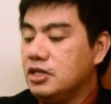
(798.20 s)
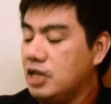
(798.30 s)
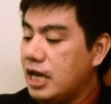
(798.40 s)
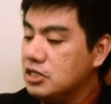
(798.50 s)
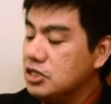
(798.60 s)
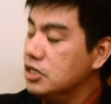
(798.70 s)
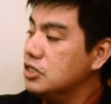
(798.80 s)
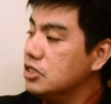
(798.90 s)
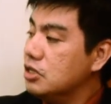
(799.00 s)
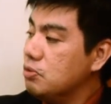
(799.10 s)

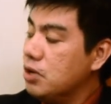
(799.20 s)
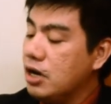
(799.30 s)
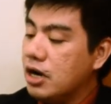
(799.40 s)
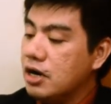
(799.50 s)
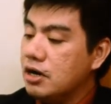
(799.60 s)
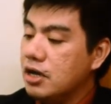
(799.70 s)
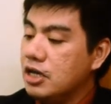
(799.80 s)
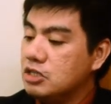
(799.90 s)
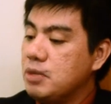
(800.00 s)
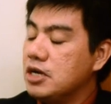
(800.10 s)
tragedies that we are
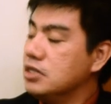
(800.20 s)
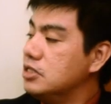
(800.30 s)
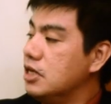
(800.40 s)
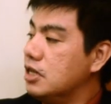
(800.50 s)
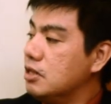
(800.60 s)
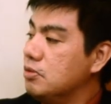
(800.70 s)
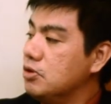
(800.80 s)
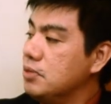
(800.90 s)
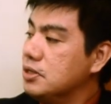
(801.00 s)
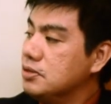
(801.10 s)
experiencing at the
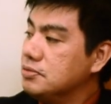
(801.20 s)
moment.